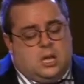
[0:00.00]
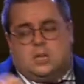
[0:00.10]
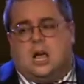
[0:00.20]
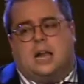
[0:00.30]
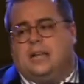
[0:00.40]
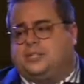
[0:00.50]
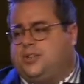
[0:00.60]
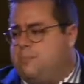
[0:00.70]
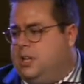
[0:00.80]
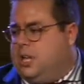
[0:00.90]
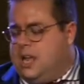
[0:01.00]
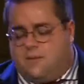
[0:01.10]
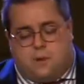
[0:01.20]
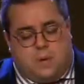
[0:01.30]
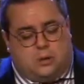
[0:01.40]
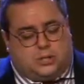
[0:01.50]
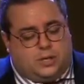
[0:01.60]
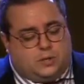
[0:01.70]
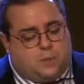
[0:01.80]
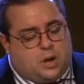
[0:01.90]
not instability of
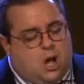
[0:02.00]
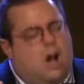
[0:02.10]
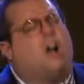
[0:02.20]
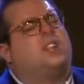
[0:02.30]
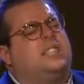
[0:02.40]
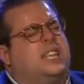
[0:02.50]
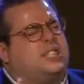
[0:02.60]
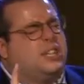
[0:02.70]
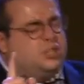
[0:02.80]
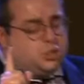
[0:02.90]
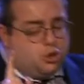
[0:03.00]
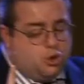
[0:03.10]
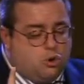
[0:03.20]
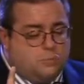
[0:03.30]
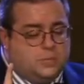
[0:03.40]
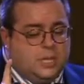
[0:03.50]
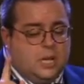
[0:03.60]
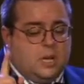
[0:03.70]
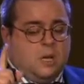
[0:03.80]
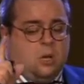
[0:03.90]
emotions, but a heart that is consumed
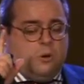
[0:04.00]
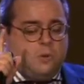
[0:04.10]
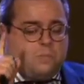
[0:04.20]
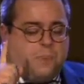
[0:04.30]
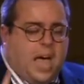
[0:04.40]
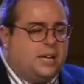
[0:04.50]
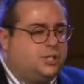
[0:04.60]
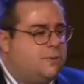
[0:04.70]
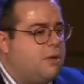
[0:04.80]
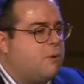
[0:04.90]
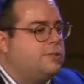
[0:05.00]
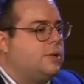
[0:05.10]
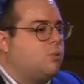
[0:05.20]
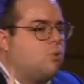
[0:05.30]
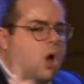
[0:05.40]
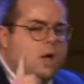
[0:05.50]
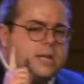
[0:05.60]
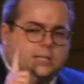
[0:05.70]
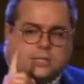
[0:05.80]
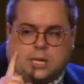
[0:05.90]
with passion. There is a
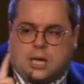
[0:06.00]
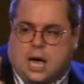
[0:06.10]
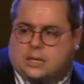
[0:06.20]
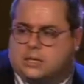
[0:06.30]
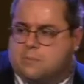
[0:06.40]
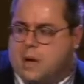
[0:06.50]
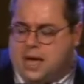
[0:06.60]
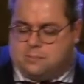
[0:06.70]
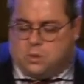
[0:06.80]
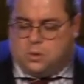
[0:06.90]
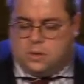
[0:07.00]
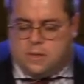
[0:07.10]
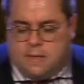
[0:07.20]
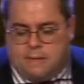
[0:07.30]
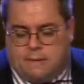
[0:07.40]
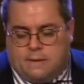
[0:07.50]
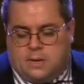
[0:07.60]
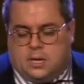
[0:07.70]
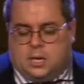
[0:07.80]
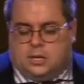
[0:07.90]
rawness to God in the Bible.
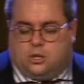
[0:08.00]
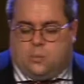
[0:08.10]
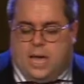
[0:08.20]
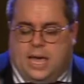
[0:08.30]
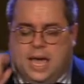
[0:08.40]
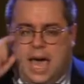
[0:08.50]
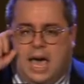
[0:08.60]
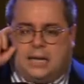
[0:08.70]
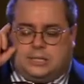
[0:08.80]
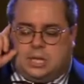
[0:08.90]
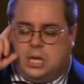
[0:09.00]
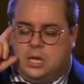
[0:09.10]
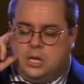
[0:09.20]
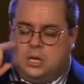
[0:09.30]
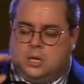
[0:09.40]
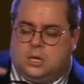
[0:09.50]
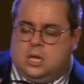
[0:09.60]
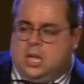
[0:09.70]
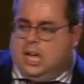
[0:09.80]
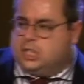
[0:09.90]
And the way He acts,
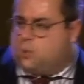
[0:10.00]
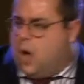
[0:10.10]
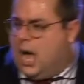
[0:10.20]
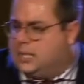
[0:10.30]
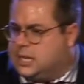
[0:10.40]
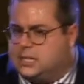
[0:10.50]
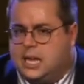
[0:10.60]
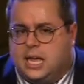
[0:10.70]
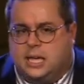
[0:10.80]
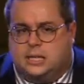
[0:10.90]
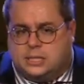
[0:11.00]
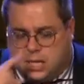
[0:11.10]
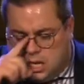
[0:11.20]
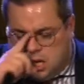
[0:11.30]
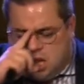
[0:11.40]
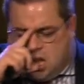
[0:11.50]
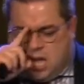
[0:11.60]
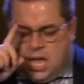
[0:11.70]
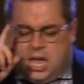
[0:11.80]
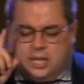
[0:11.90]
as wise as He is,
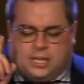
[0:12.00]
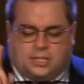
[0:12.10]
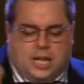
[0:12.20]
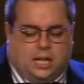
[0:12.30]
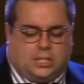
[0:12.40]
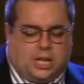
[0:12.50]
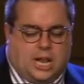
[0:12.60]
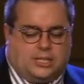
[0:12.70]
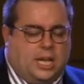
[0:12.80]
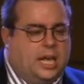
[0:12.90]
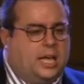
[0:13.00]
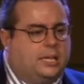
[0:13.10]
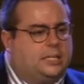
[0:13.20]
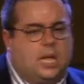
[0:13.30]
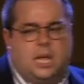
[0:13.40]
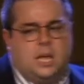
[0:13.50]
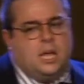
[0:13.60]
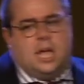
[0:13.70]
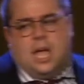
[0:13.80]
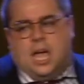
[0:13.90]
as intelligent as He is,
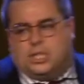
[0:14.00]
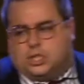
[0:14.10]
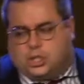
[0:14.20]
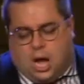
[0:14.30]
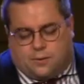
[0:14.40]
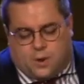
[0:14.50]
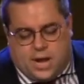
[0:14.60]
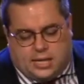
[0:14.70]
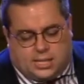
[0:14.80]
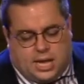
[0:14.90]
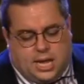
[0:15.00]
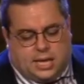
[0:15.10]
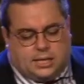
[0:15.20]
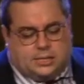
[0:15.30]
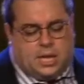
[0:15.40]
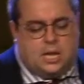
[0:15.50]
as sovereign as He is,